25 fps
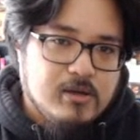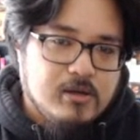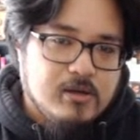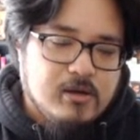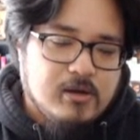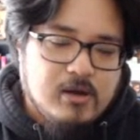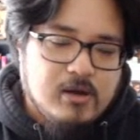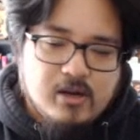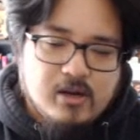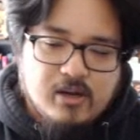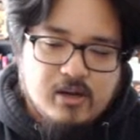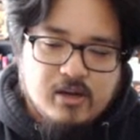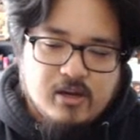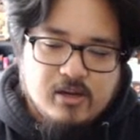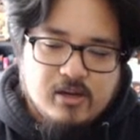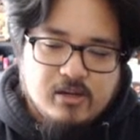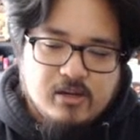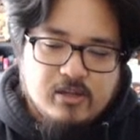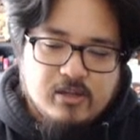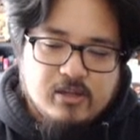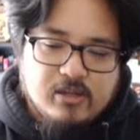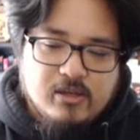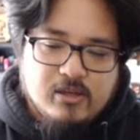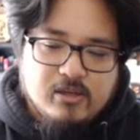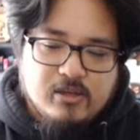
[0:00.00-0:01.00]
the
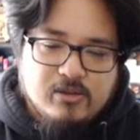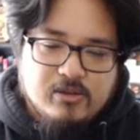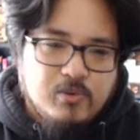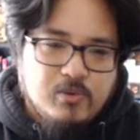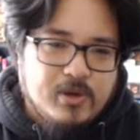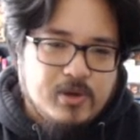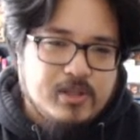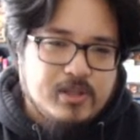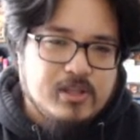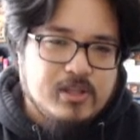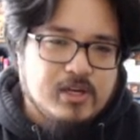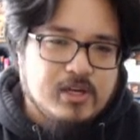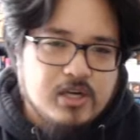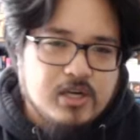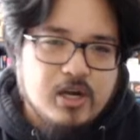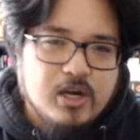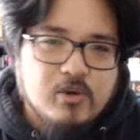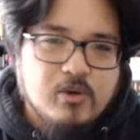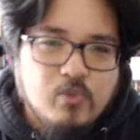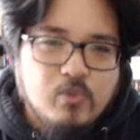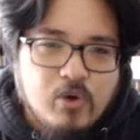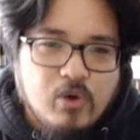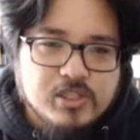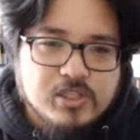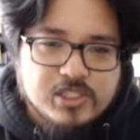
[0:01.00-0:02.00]
way that a
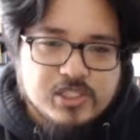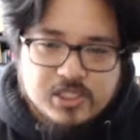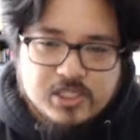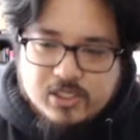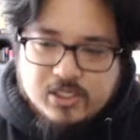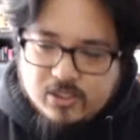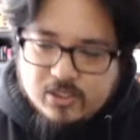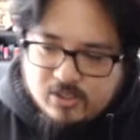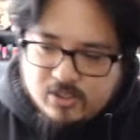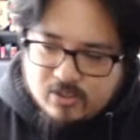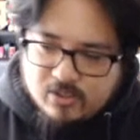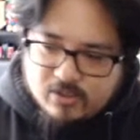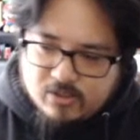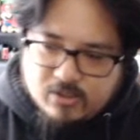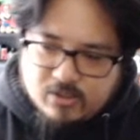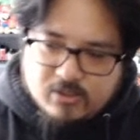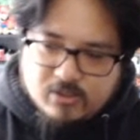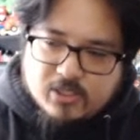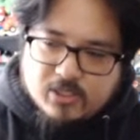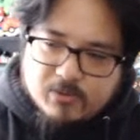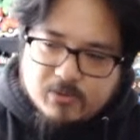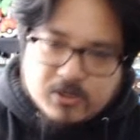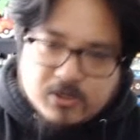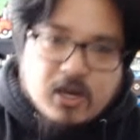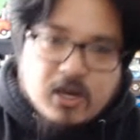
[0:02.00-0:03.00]
gun works, there's
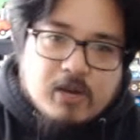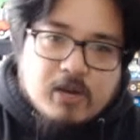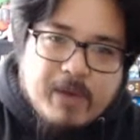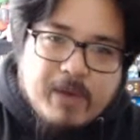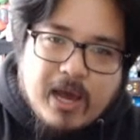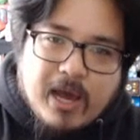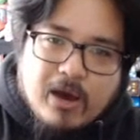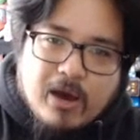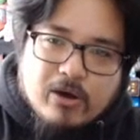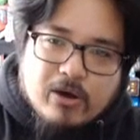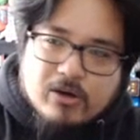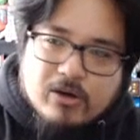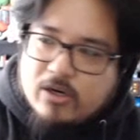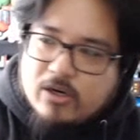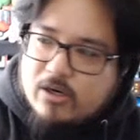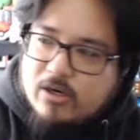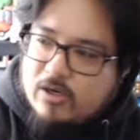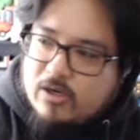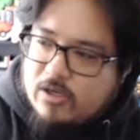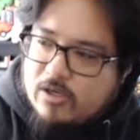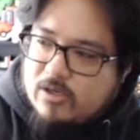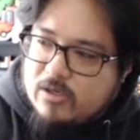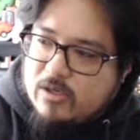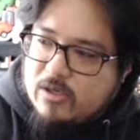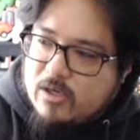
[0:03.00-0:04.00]
some gunpowder,
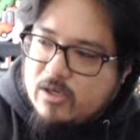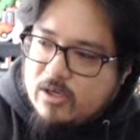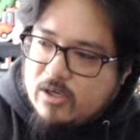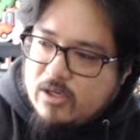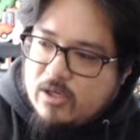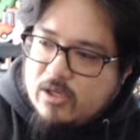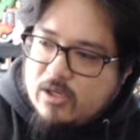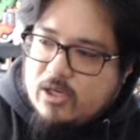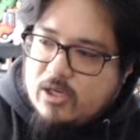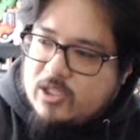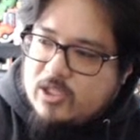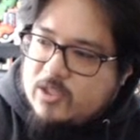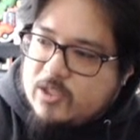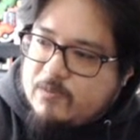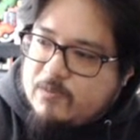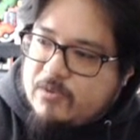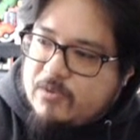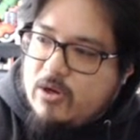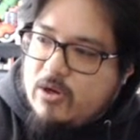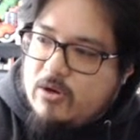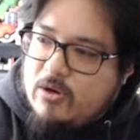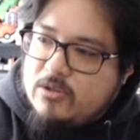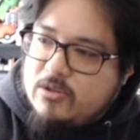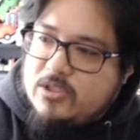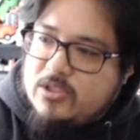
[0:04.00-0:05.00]
it
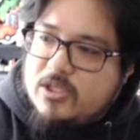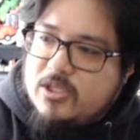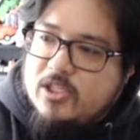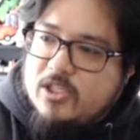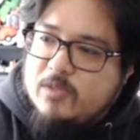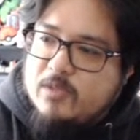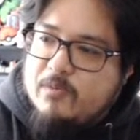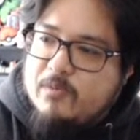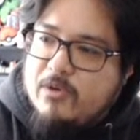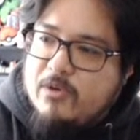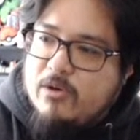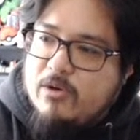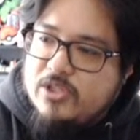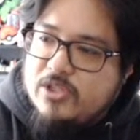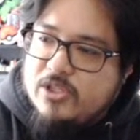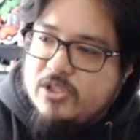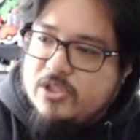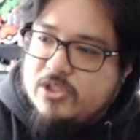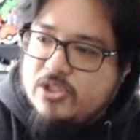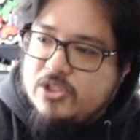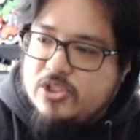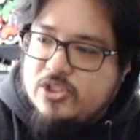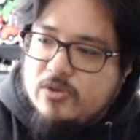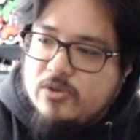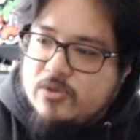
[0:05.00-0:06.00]
explodes. The explosion
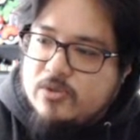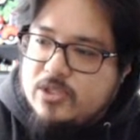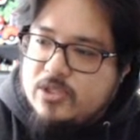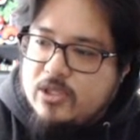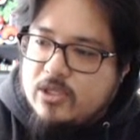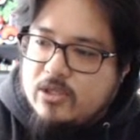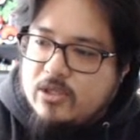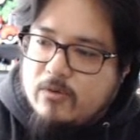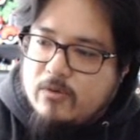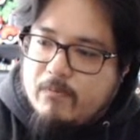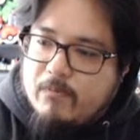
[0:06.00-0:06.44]
shoots a little